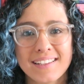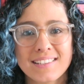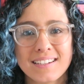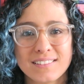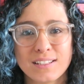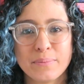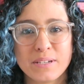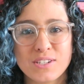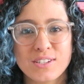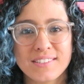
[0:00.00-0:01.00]
accidentally
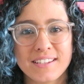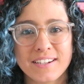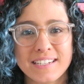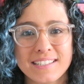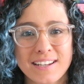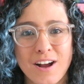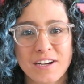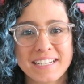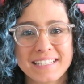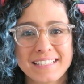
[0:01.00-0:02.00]
binged a series in
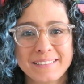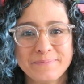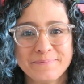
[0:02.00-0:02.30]
August.